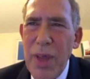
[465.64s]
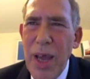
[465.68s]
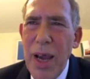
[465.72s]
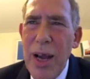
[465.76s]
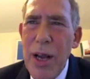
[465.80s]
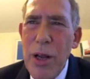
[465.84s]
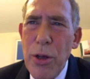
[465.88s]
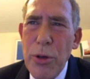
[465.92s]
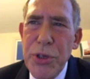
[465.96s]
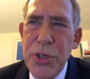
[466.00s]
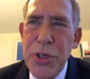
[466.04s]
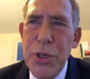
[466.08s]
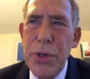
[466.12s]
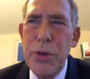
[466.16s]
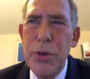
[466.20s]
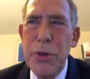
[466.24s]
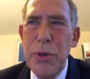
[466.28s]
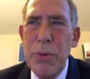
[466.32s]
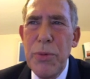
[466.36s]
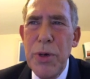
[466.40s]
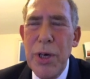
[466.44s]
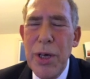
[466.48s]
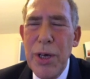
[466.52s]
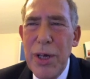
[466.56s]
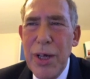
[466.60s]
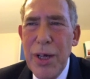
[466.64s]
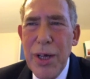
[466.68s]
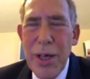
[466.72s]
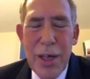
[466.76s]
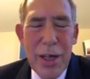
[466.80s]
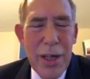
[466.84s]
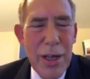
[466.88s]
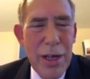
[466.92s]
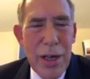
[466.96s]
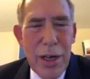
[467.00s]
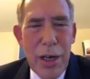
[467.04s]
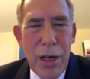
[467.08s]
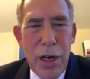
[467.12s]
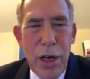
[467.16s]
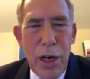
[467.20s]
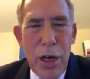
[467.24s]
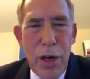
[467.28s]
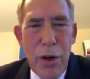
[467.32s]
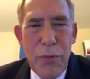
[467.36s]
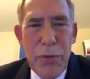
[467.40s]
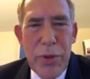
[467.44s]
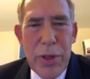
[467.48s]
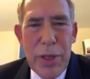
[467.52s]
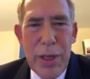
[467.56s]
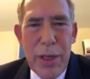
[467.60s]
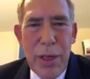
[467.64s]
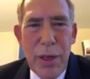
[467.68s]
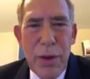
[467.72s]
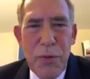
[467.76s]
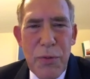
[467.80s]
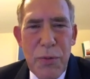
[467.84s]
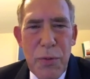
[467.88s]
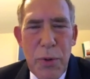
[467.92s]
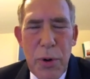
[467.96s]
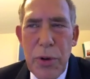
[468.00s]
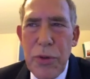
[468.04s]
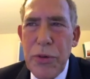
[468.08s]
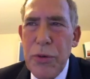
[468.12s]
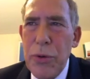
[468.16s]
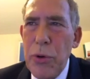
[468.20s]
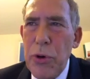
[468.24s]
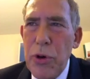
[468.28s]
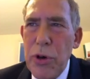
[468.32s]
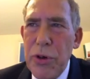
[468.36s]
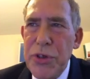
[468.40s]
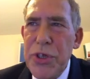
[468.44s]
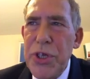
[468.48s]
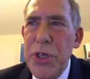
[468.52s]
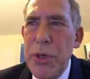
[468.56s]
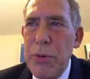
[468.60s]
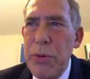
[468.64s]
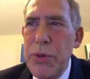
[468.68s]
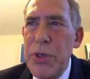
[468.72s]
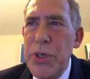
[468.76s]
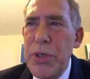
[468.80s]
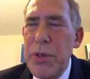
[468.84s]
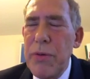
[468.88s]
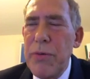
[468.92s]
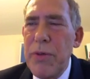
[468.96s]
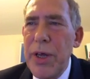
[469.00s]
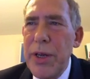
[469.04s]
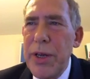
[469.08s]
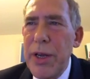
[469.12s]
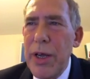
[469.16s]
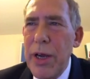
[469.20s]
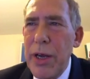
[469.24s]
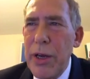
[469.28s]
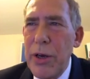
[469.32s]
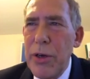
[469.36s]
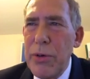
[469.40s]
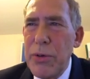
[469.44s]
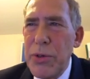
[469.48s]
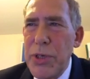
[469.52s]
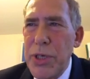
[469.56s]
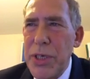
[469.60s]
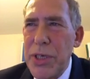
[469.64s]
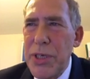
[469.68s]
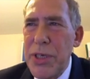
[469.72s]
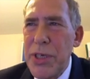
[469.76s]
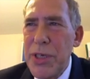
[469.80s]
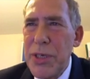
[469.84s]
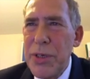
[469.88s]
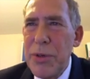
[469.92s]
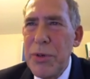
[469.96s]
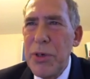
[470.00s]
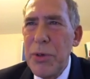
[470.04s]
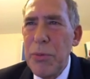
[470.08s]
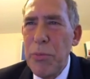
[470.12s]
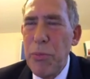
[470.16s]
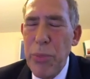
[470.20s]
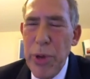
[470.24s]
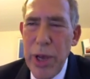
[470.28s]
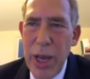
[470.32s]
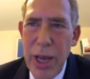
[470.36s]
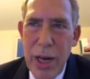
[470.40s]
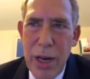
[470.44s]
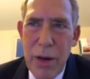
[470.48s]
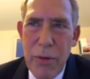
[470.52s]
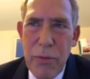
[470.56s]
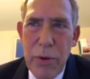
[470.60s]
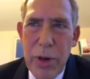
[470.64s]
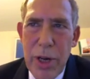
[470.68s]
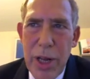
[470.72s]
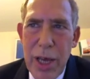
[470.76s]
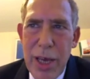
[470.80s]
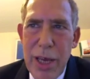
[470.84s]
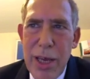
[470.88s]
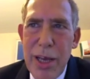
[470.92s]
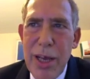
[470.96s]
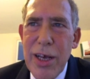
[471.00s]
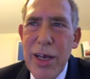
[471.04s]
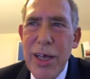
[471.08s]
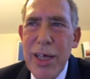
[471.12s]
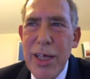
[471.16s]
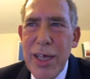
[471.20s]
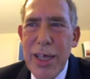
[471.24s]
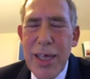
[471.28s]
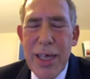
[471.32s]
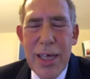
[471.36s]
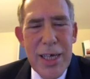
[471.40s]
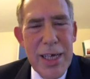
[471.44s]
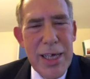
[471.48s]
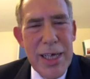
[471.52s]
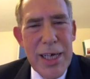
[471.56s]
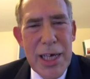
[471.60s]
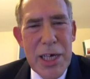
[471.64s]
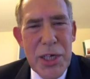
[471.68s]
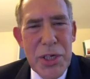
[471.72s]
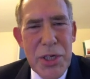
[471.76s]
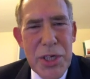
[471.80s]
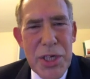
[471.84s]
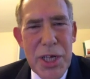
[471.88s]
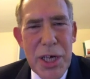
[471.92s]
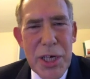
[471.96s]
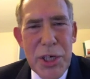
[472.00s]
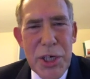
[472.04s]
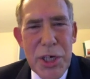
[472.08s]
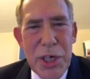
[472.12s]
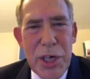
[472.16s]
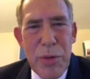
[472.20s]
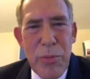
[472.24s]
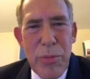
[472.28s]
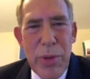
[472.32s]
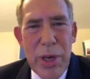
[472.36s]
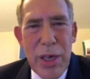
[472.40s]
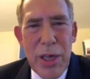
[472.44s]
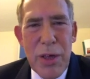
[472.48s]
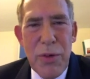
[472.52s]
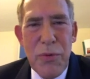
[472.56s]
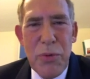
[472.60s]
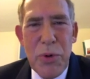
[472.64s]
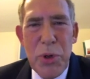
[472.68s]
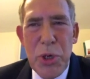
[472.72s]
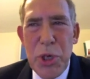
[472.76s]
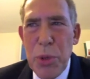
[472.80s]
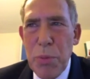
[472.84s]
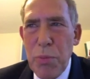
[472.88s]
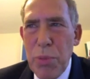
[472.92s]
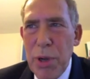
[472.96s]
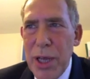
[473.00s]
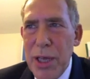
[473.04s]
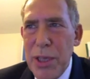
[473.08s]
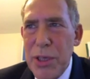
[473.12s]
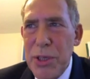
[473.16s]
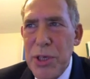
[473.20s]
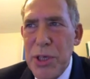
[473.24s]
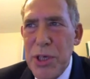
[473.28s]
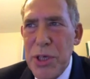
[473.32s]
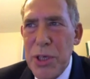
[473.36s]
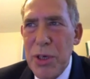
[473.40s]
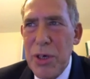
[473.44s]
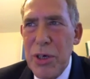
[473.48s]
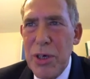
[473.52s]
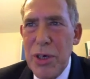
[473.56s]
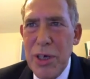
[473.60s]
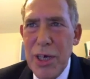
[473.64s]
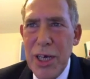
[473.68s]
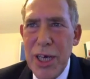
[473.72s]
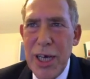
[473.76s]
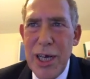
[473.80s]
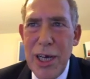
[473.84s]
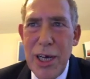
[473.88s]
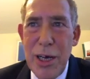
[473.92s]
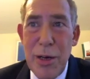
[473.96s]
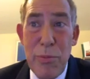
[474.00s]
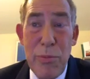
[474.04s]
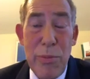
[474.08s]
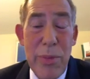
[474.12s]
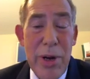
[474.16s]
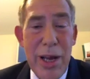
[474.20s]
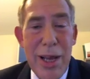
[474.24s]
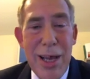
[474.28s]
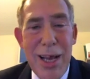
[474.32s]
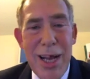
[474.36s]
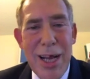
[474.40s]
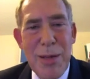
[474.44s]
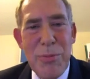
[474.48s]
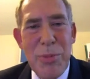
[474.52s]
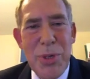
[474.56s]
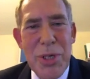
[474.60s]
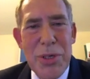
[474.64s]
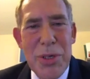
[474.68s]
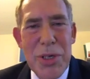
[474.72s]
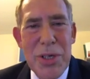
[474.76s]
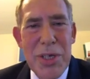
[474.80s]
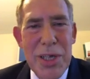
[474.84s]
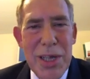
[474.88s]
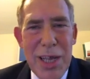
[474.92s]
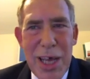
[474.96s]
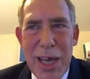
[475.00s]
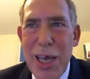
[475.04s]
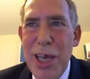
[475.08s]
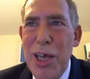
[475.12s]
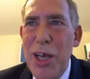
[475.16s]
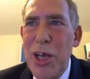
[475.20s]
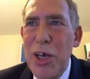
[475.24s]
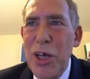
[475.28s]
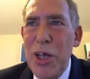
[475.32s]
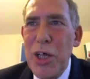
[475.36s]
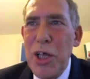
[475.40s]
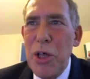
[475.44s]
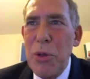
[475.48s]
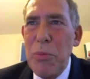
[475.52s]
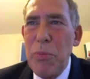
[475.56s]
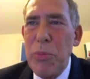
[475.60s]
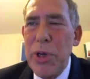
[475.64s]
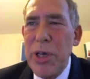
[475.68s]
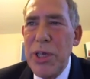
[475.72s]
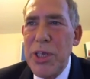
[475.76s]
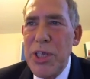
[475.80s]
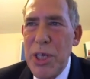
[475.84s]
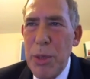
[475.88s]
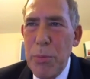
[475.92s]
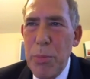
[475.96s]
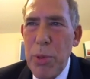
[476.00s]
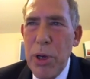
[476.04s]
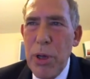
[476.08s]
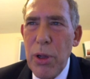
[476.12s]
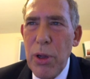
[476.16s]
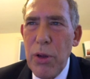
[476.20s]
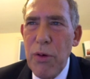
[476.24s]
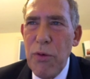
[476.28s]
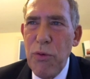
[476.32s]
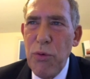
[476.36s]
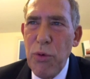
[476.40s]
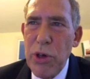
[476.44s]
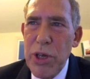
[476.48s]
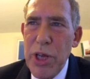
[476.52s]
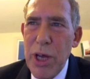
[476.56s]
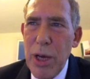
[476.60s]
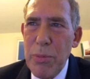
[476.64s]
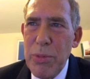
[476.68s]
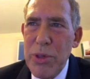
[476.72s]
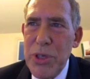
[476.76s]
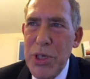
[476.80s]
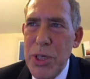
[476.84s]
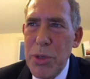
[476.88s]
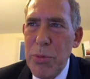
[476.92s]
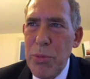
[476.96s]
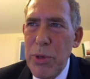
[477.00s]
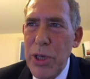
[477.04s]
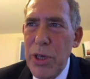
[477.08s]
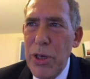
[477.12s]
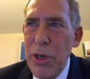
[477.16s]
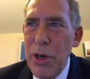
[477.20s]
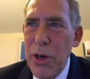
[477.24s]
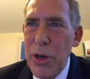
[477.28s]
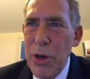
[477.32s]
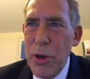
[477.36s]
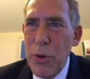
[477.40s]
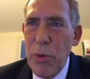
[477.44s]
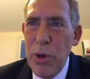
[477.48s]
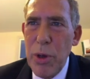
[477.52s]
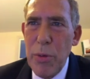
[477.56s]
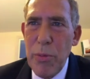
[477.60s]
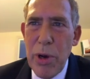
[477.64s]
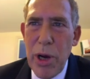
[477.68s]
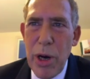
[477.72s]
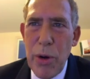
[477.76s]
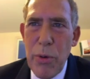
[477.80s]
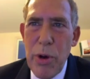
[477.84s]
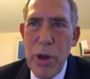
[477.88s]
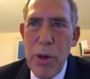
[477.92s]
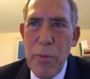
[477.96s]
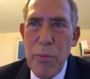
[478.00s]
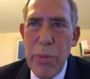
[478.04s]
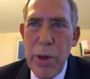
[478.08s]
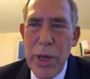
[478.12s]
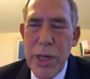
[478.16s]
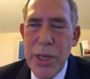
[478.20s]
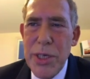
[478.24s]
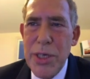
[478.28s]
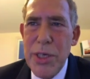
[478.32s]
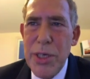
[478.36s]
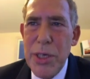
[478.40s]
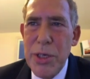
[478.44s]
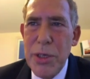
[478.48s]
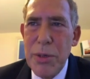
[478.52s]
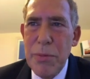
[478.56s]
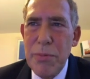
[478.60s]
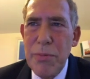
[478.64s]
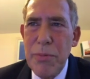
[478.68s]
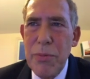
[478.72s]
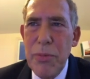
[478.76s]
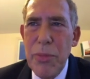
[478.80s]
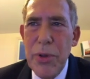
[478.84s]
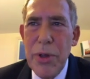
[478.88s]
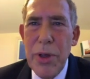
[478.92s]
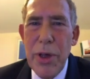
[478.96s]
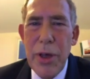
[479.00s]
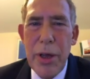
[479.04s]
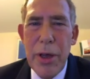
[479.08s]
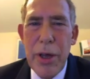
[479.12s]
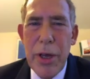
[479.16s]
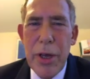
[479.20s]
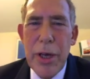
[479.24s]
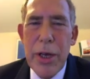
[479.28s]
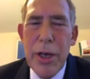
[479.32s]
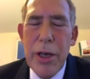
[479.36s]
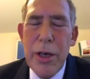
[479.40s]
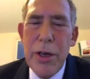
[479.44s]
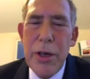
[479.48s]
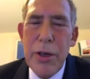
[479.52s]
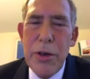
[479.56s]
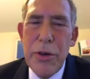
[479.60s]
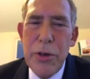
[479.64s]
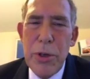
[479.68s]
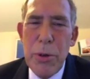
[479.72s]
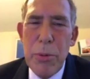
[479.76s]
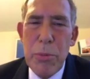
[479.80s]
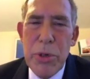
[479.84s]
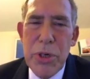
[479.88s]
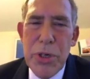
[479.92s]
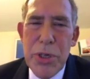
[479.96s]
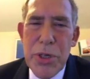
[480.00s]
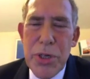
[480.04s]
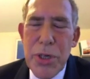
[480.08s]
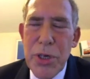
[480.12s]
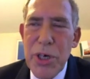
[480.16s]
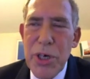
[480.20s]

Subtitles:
I also know of the follow-through consequence of that diagnosis: pain every day, hesitation in making future plans, my absence today being typical of what happens to me on a week-by-week basis, numerous